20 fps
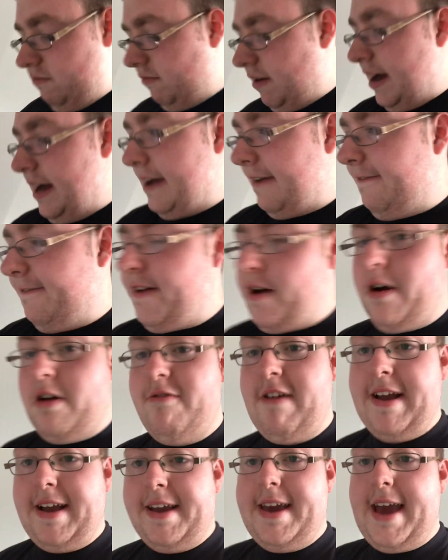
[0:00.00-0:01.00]
I could feel the
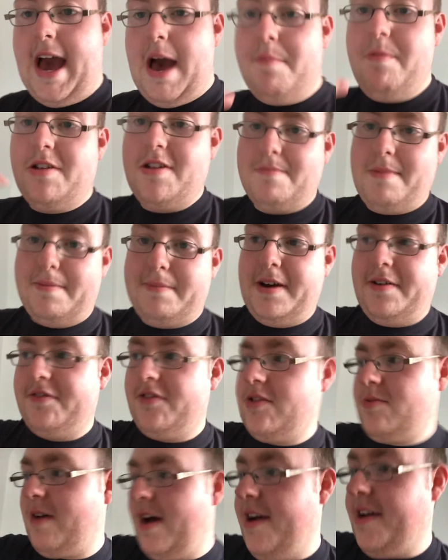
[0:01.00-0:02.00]
red cabbage in my mouth
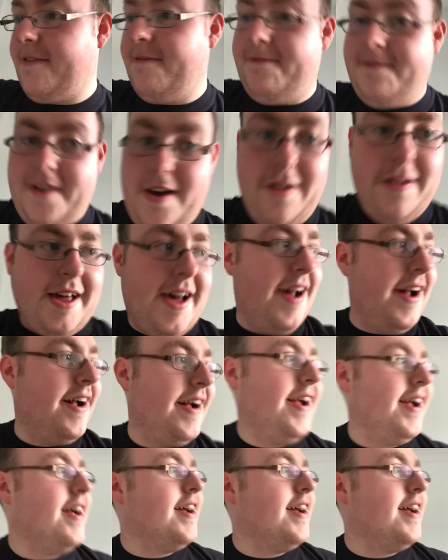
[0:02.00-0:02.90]
as well. I could feel it.